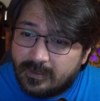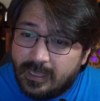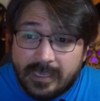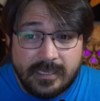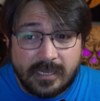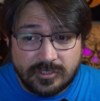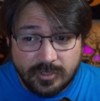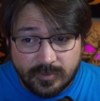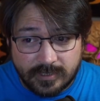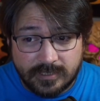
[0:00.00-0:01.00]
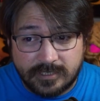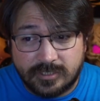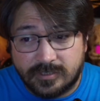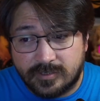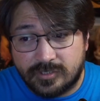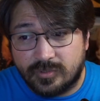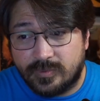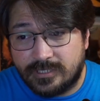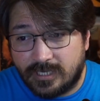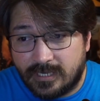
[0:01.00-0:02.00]
He got two in addition to the two
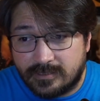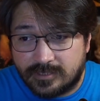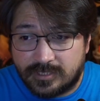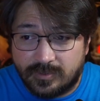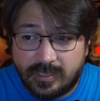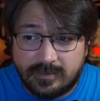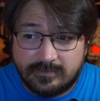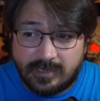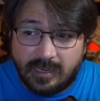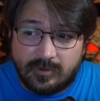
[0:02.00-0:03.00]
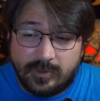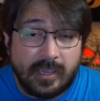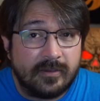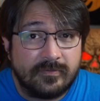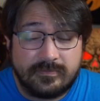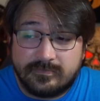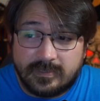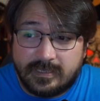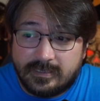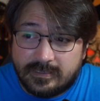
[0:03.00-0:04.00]
we changed, so that now we have
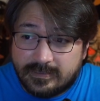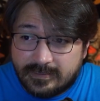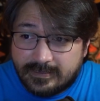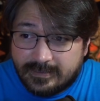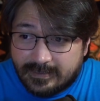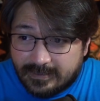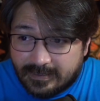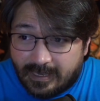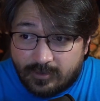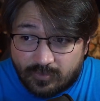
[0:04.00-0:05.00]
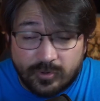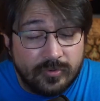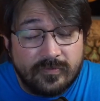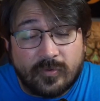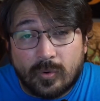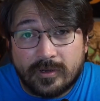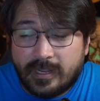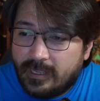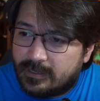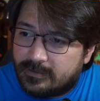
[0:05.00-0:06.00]
a rude four in
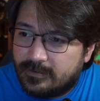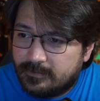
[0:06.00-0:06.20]
hand.